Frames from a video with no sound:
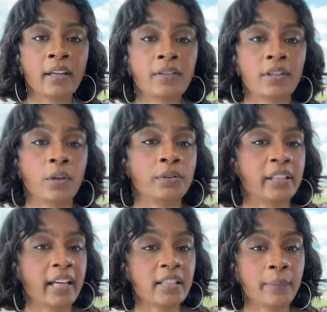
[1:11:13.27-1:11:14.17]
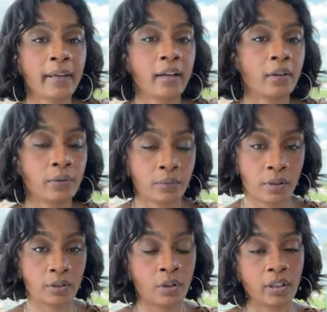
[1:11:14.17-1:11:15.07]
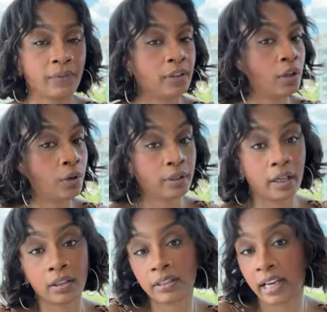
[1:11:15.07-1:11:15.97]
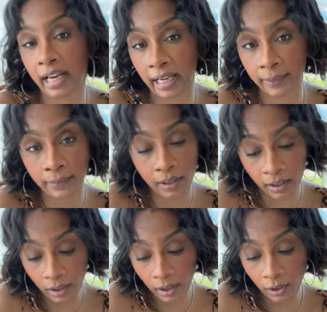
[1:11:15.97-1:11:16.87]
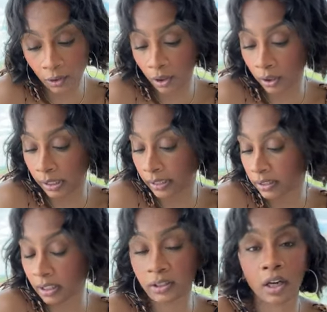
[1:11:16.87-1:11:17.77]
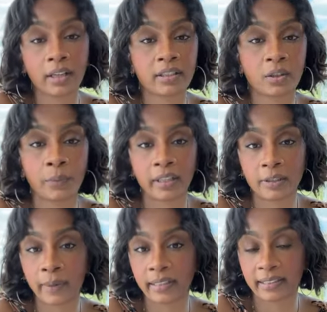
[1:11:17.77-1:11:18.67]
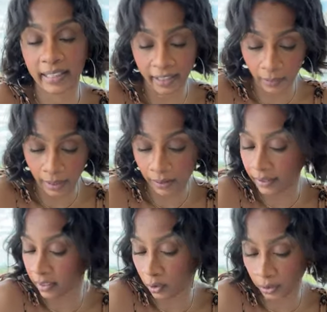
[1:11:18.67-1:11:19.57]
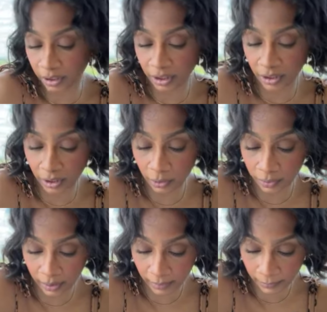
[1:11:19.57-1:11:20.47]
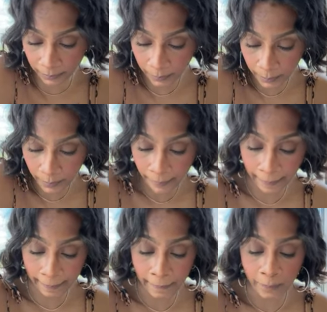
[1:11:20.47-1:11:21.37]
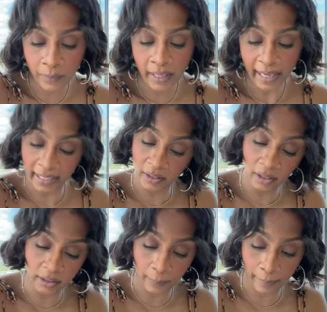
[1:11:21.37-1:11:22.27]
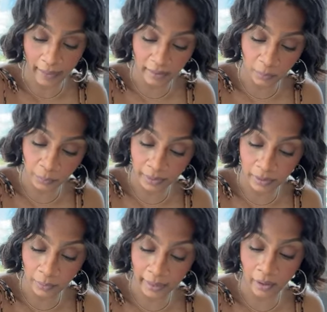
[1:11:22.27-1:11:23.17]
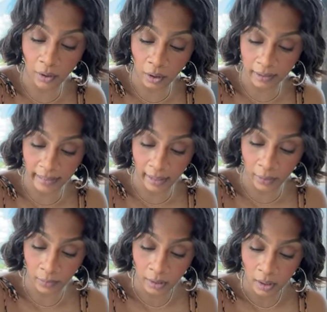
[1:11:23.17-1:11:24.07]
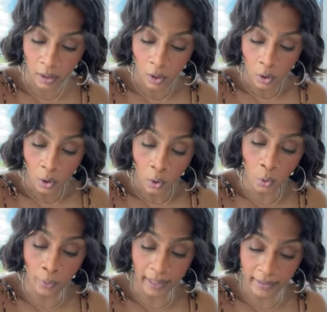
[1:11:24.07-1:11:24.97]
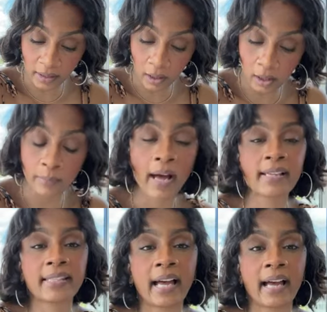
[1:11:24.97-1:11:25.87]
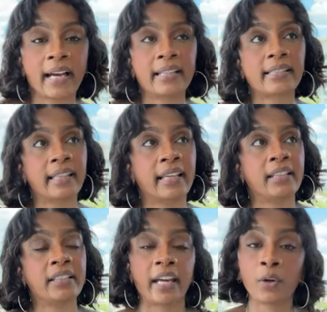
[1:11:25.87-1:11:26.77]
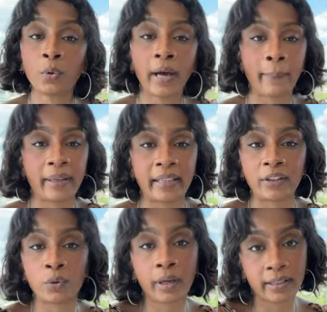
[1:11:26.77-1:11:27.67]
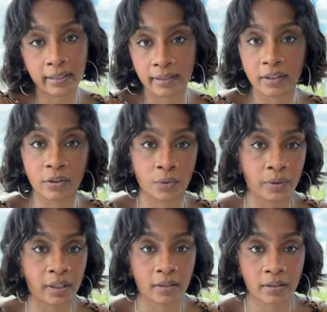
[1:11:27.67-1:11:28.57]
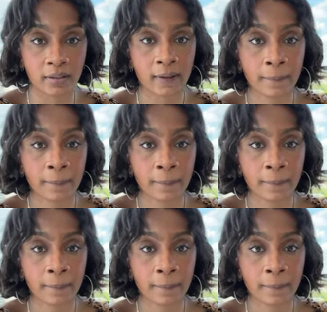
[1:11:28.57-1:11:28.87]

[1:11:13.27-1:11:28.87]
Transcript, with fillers: So Jezebel don't even know that her time, you know, that she talked to the one that's about to take her out. And of course, she's accusing him. He looked up at the window and called out, Who is on my side? See, Jehu had been anointed to do this.